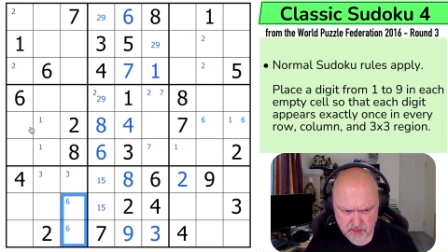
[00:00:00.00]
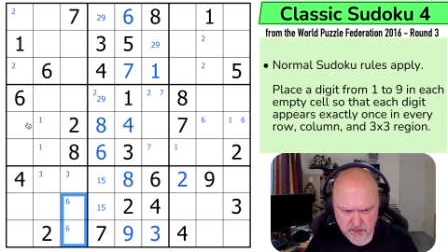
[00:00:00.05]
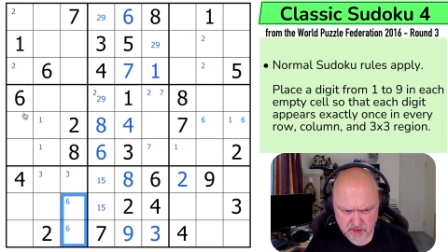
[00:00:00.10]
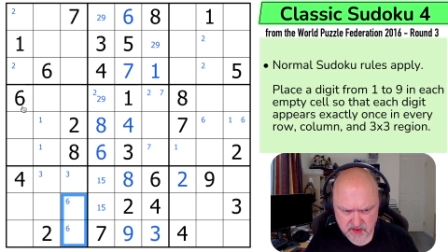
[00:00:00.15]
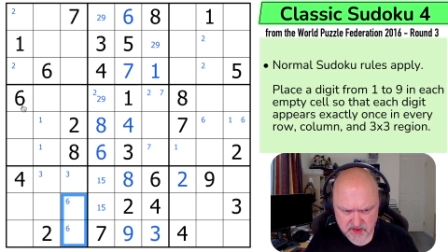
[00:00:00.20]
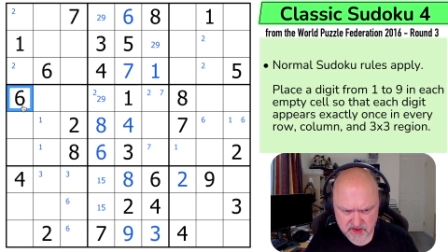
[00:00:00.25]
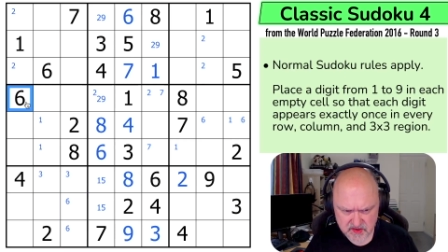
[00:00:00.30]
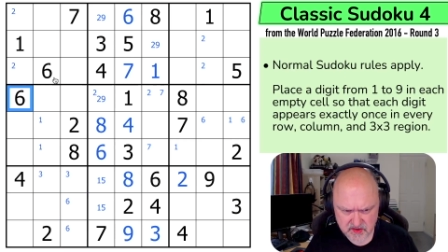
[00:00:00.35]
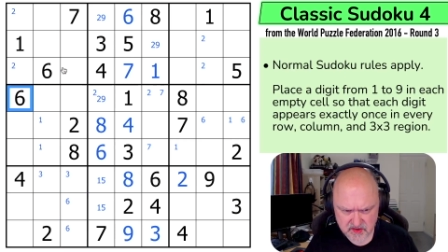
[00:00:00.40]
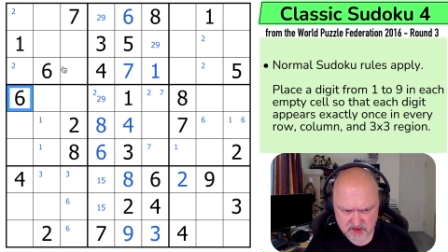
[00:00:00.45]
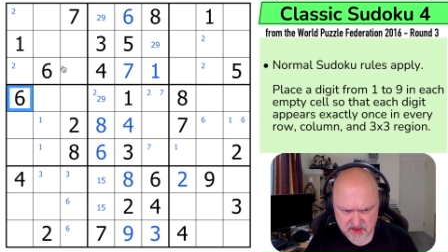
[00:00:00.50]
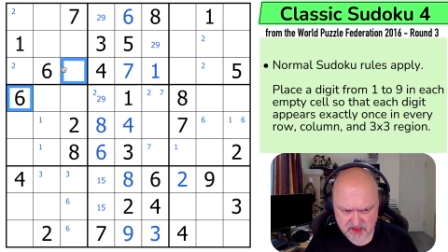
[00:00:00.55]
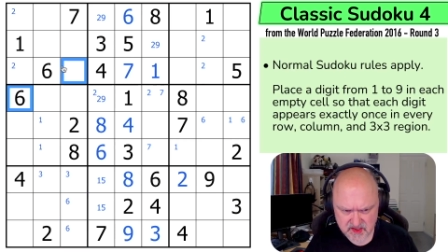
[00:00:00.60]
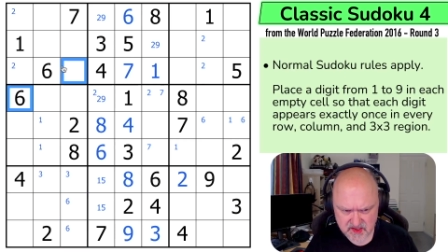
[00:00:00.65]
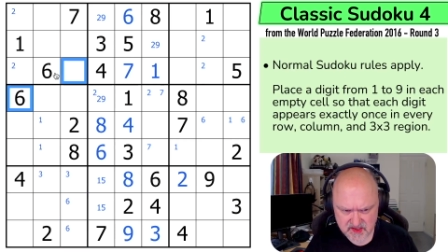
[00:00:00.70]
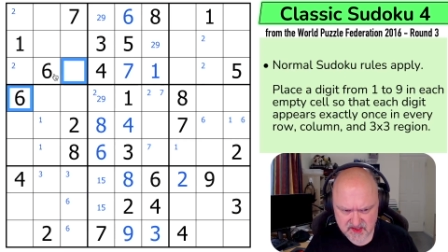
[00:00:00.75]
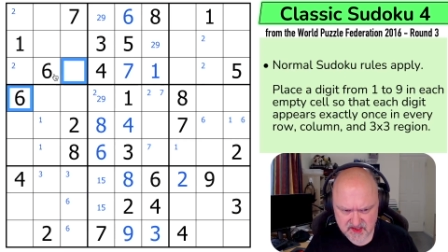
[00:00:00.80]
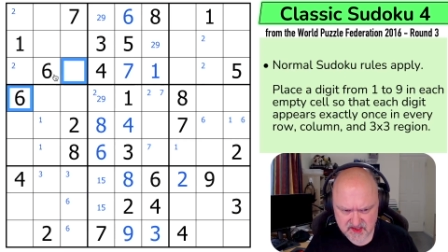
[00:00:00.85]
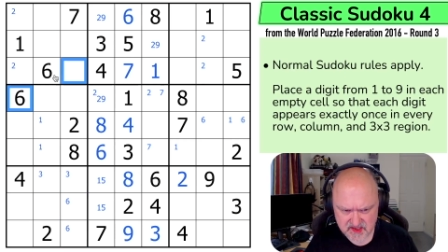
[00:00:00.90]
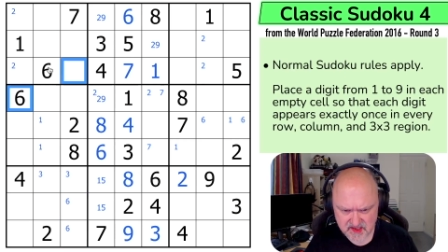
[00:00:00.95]
It's because of
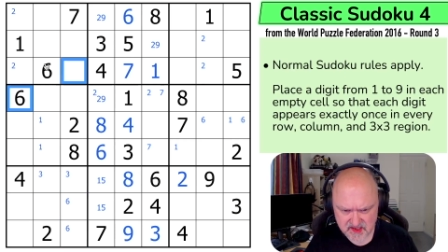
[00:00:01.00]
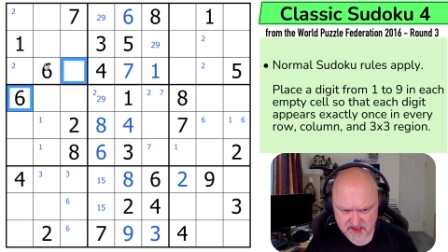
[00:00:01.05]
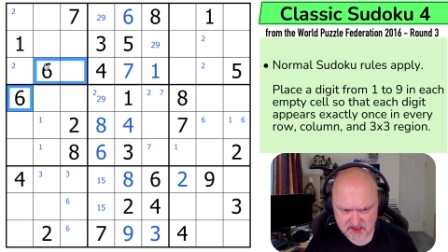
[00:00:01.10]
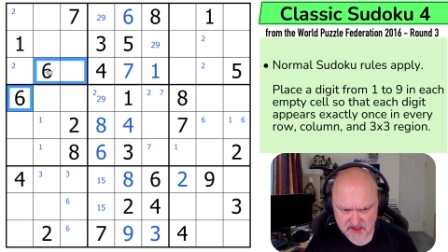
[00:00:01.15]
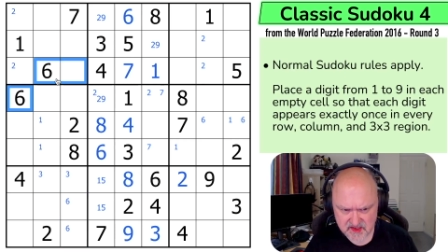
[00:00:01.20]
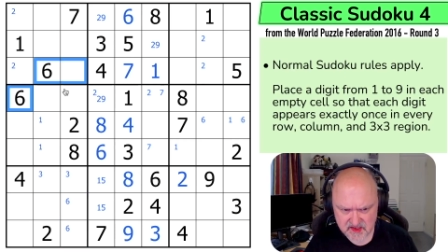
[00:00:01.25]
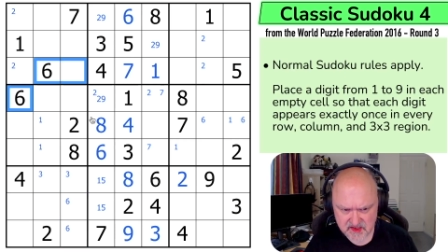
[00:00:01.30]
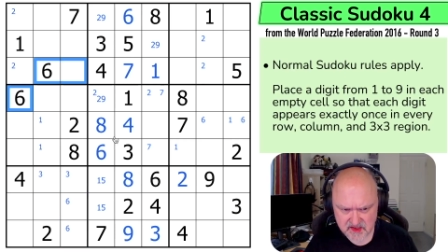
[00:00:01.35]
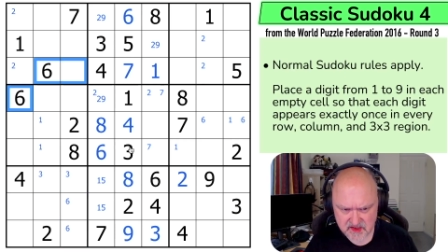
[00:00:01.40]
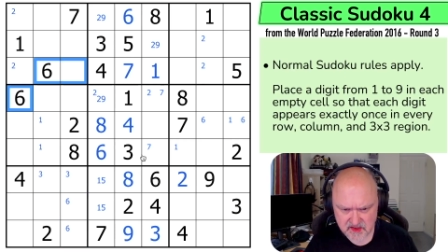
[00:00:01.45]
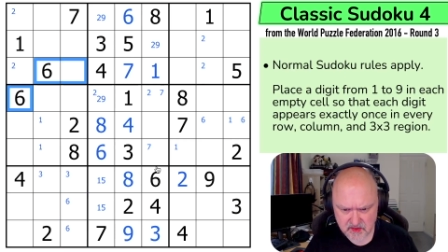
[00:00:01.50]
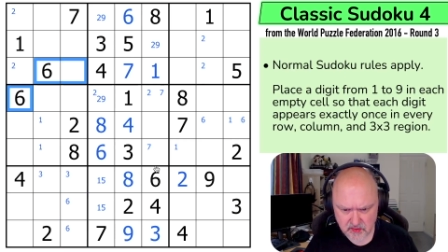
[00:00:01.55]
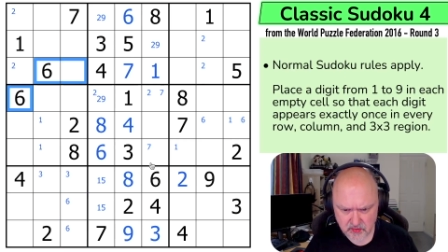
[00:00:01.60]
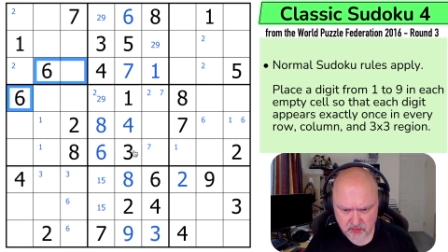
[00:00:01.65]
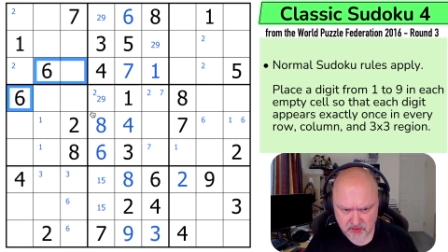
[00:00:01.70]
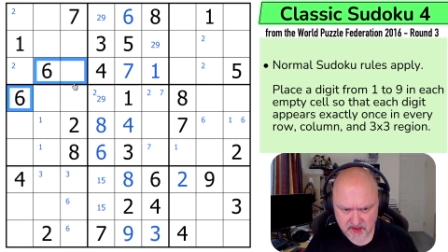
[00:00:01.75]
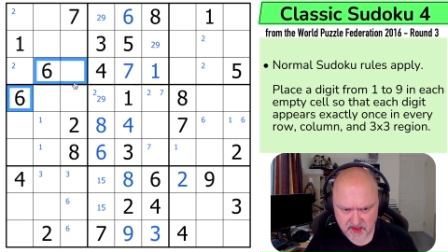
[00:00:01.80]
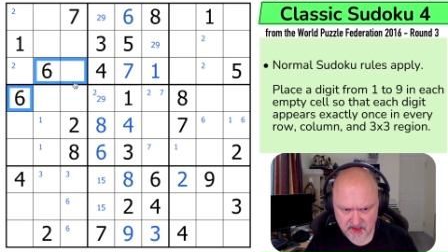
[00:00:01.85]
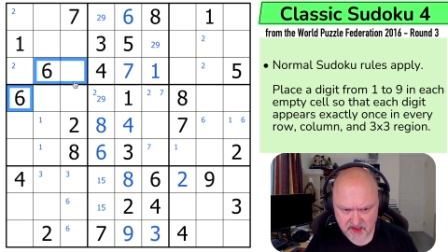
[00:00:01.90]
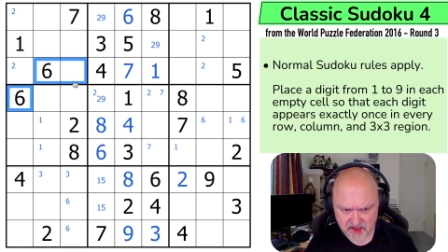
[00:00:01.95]
the sixes
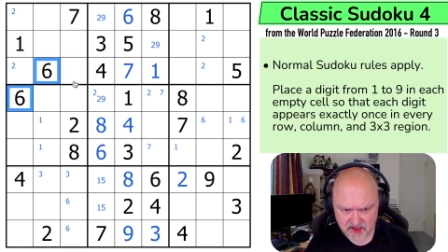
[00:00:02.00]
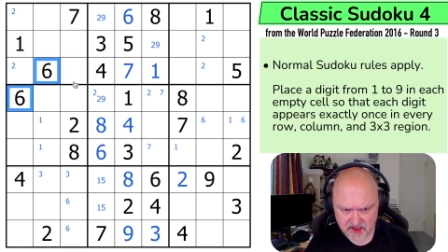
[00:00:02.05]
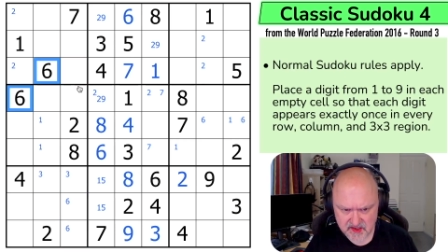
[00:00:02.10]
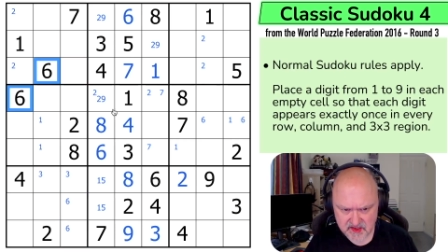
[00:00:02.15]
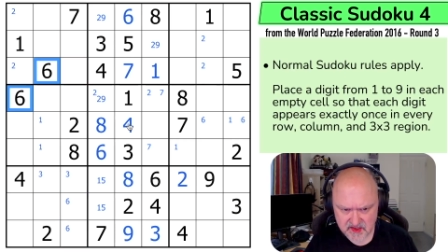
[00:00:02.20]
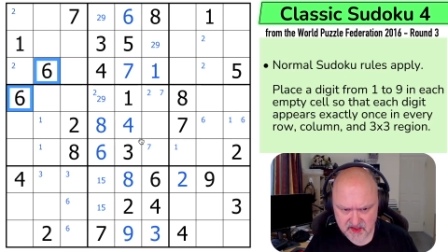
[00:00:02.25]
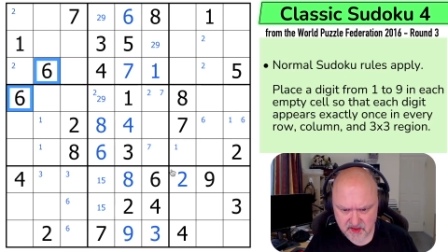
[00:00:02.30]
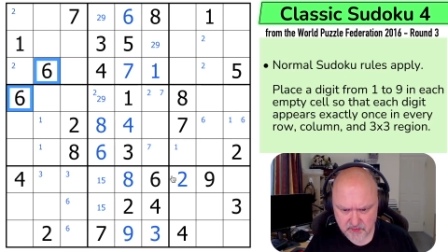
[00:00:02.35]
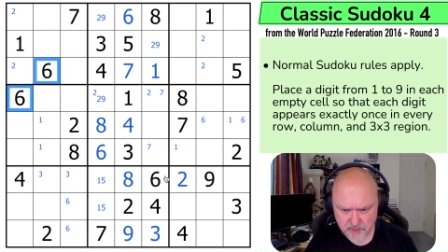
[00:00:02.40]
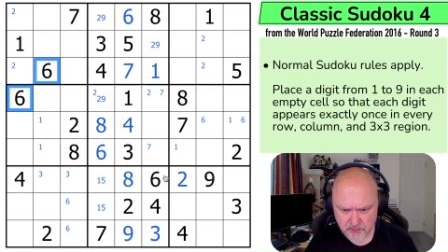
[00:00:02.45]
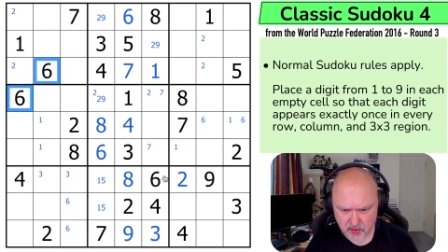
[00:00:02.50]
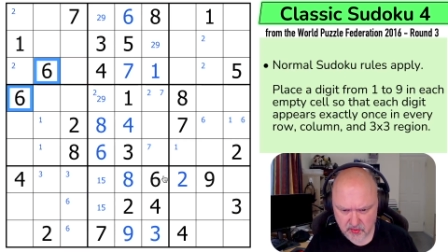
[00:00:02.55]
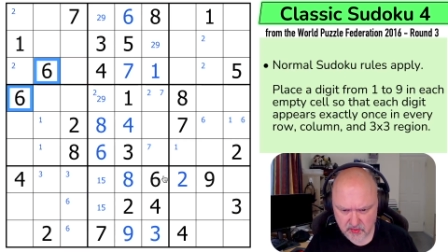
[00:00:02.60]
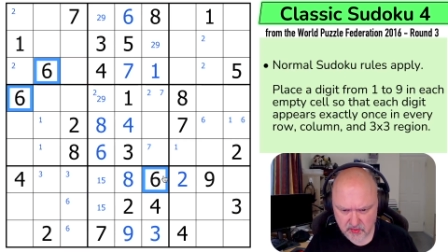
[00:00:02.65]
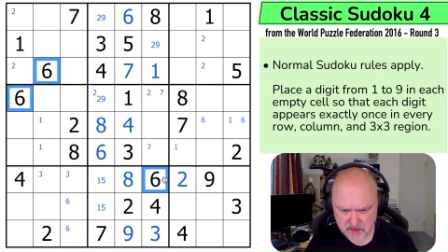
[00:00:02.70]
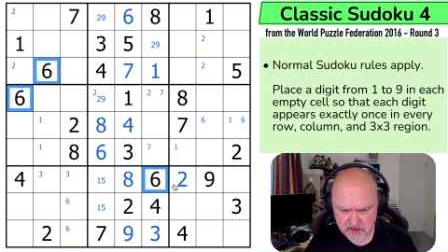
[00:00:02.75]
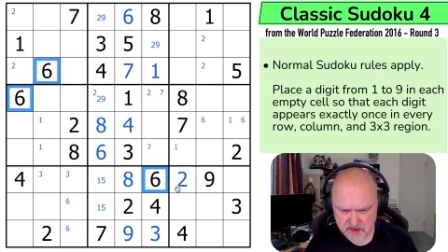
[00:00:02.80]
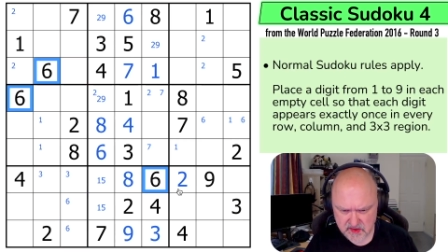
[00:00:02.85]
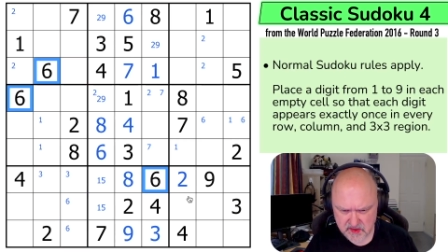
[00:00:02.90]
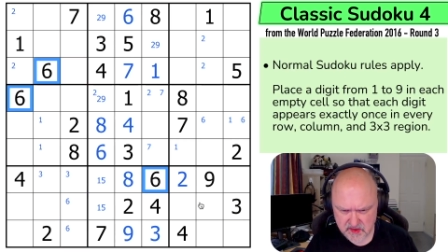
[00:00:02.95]
looking into the
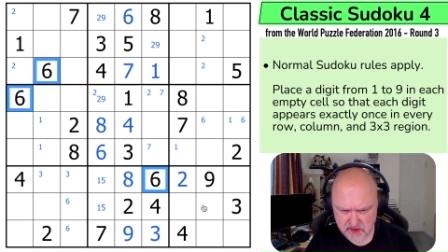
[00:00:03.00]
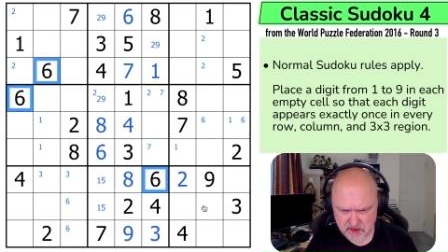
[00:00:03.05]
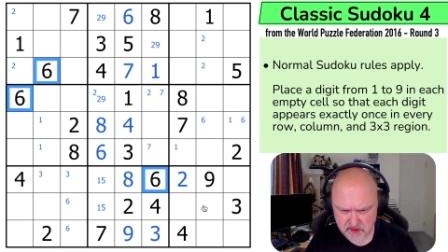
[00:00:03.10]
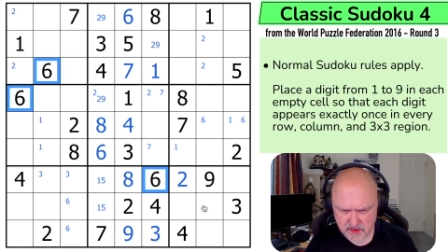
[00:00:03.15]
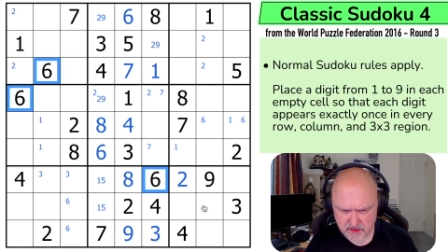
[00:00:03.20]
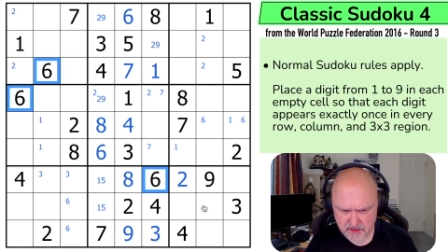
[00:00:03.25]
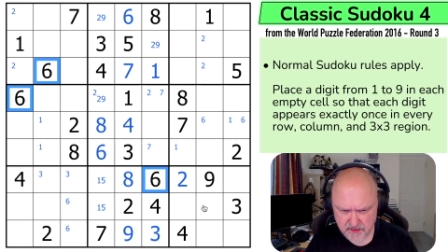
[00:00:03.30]
box.